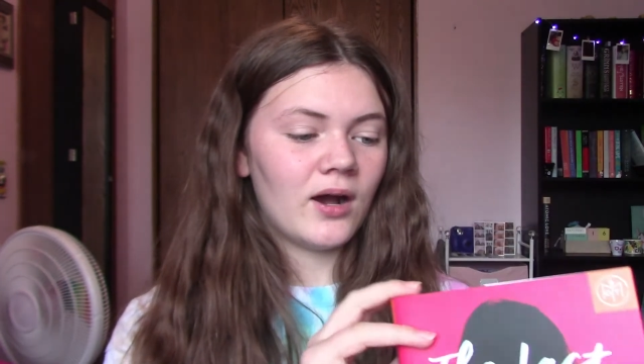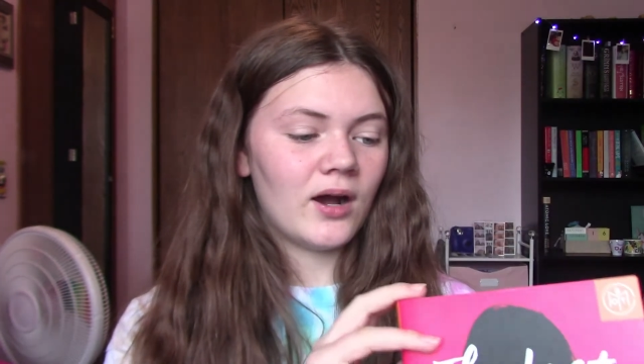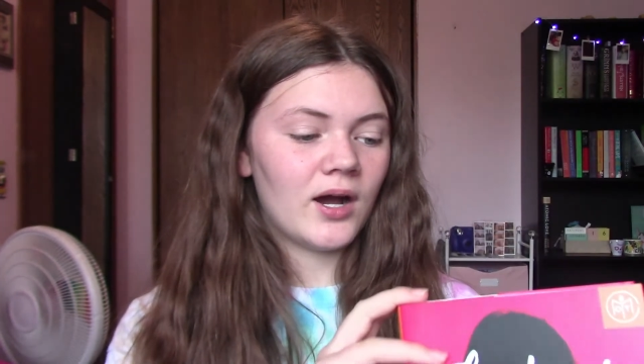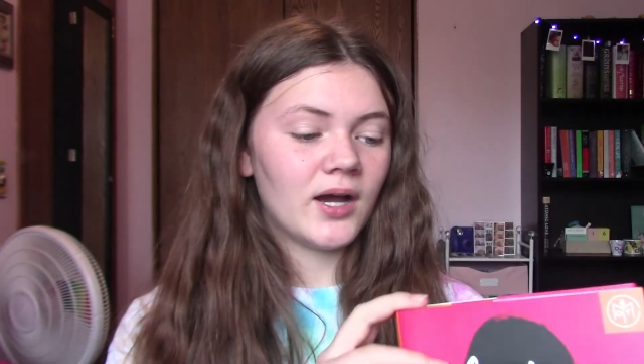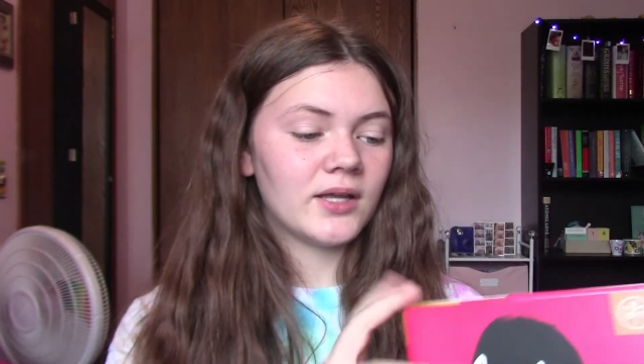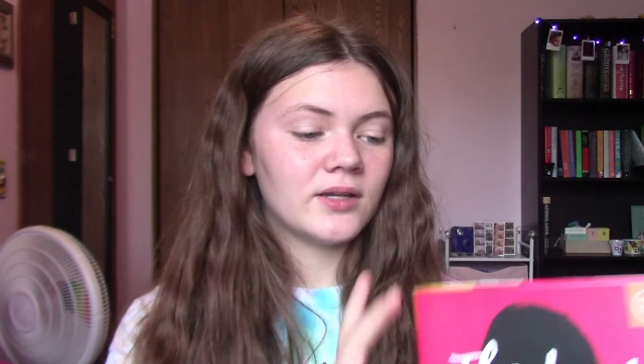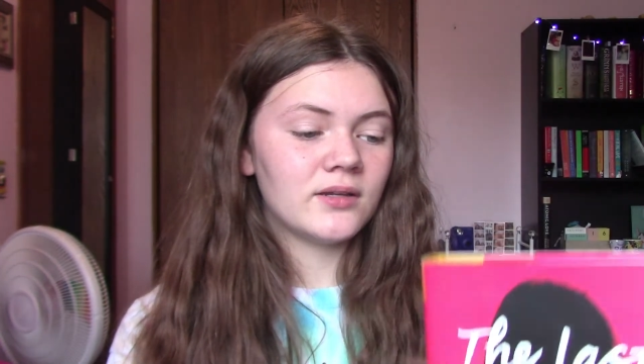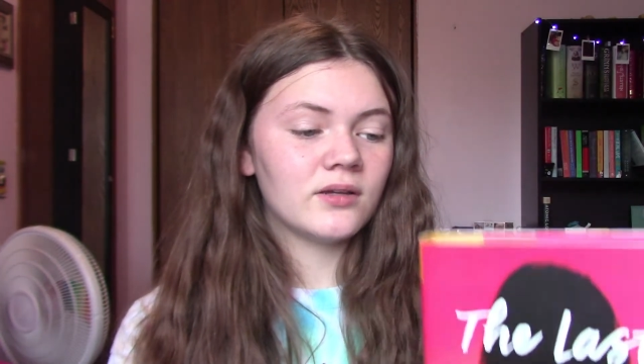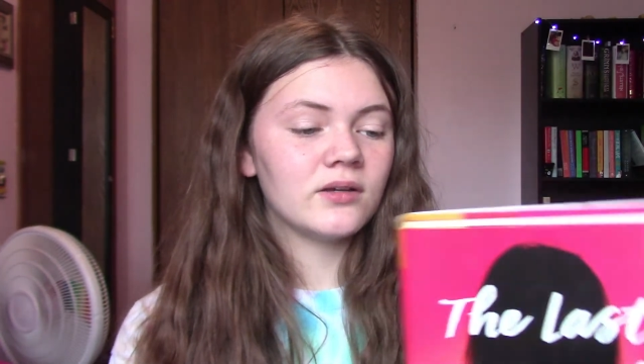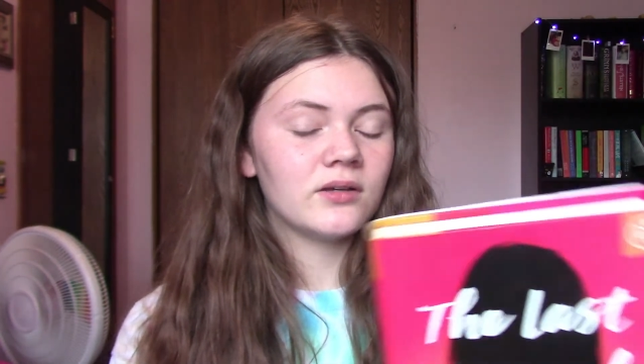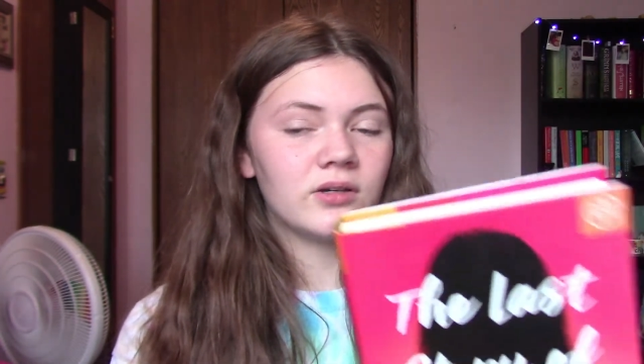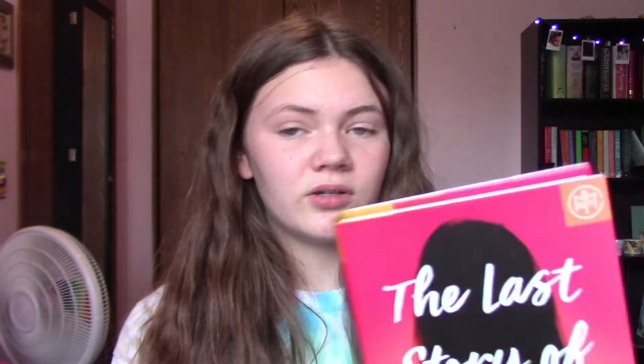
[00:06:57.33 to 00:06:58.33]
On
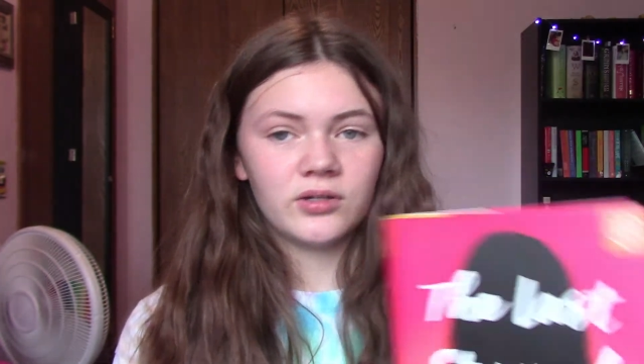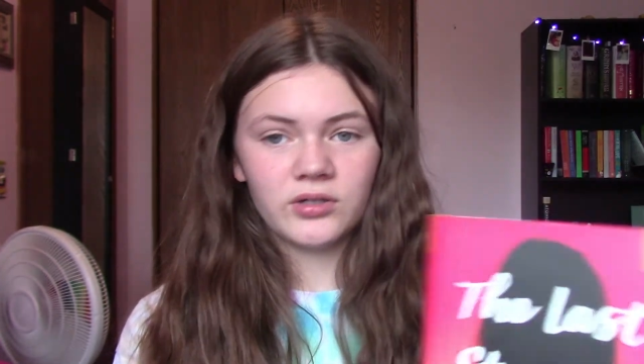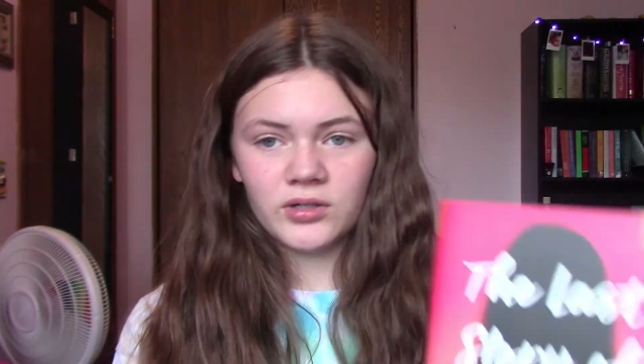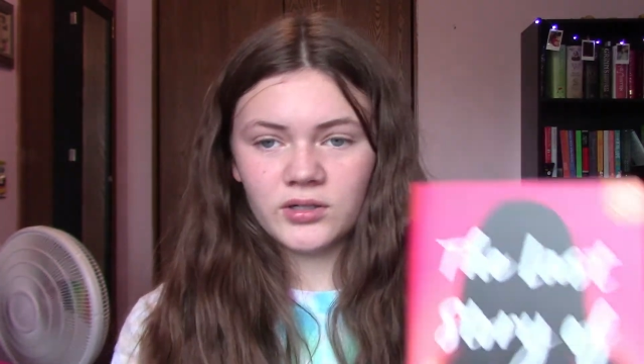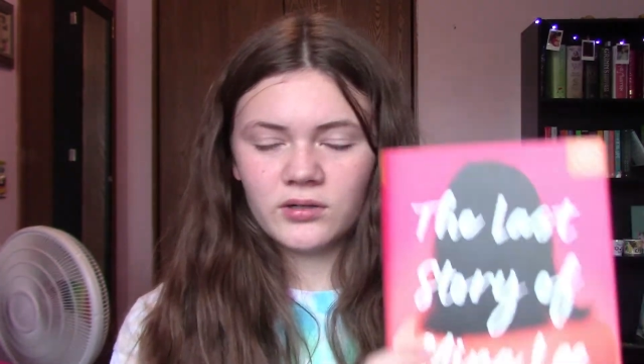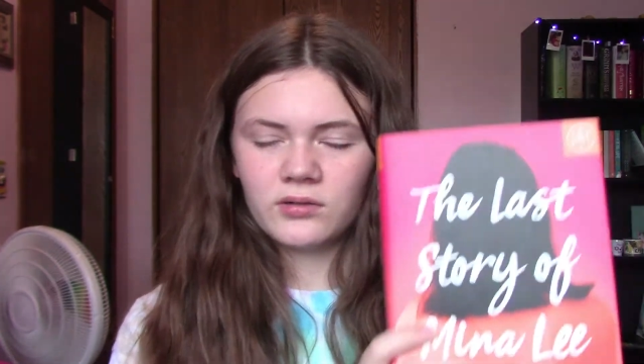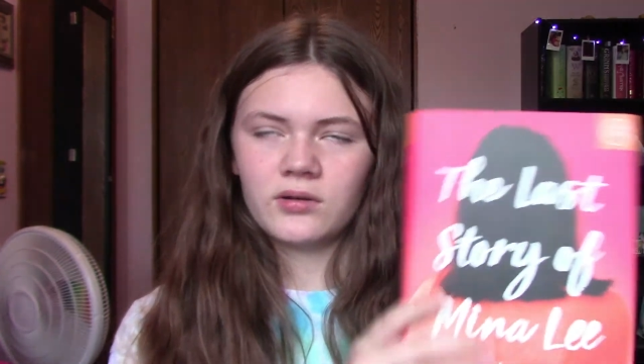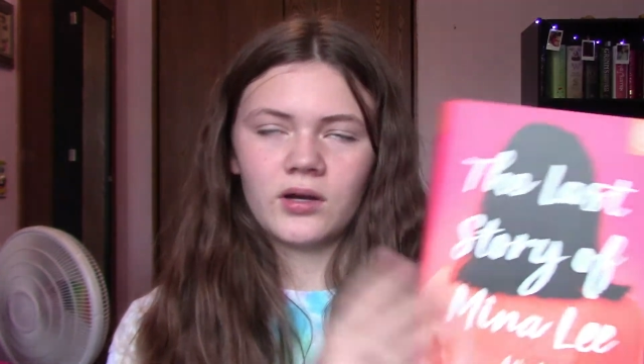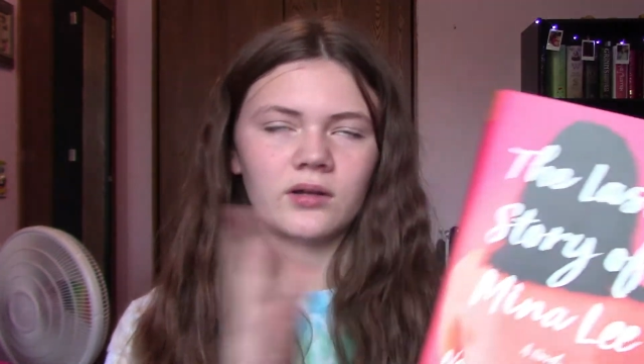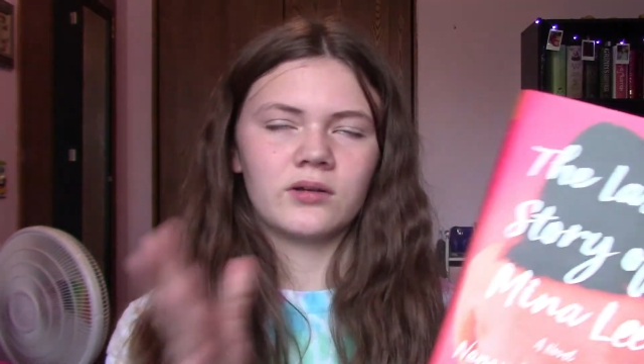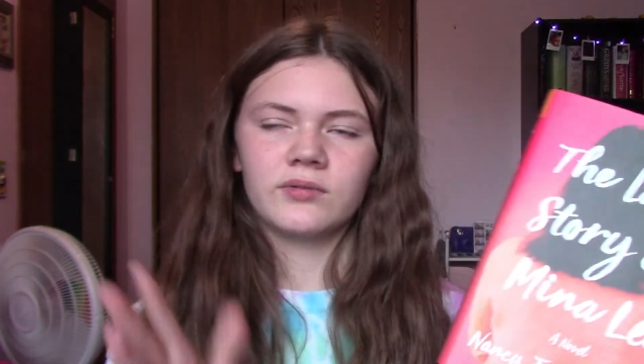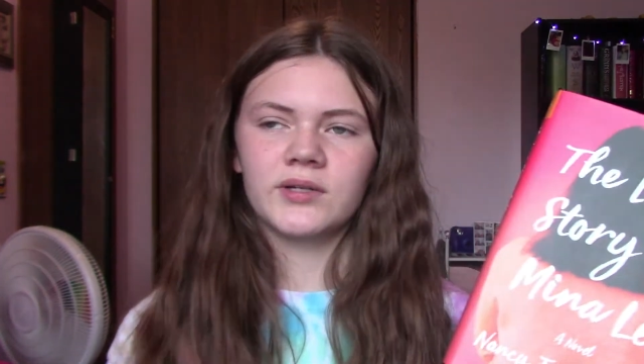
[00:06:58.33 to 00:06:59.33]

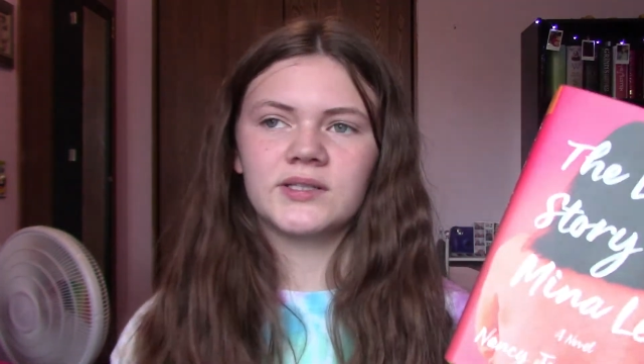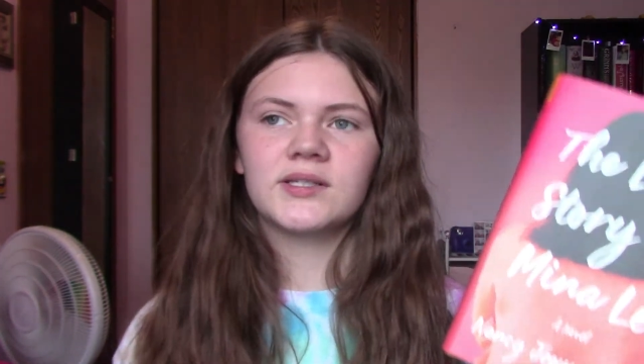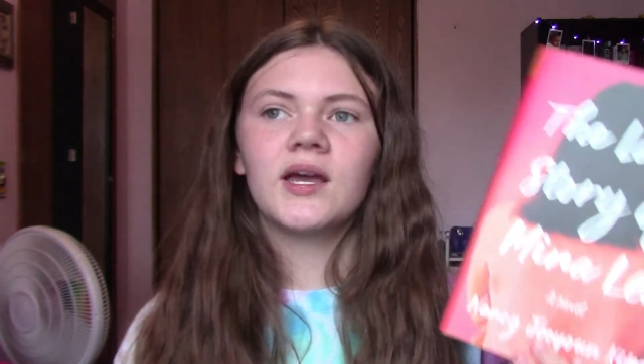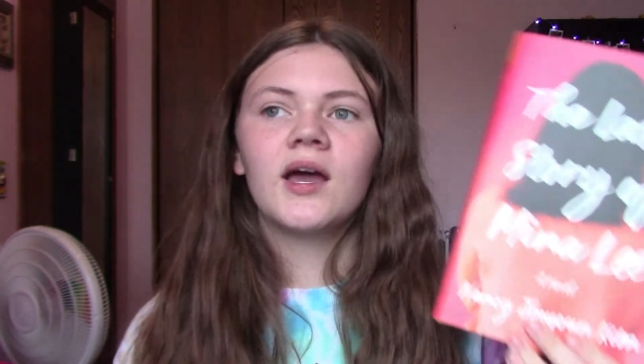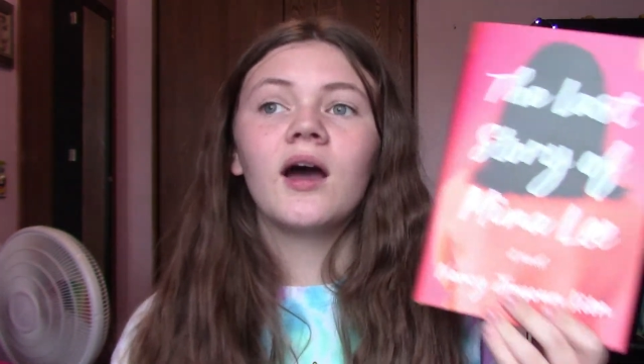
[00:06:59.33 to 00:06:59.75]
Goodreads,